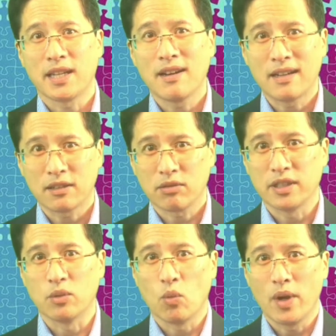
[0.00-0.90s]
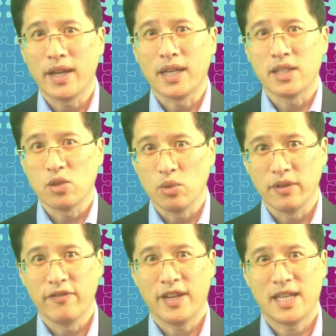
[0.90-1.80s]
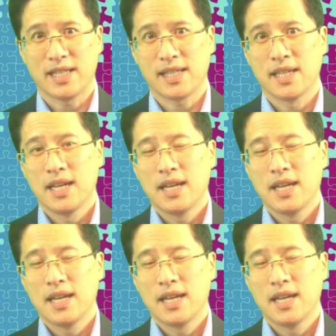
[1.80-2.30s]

concrete way to advance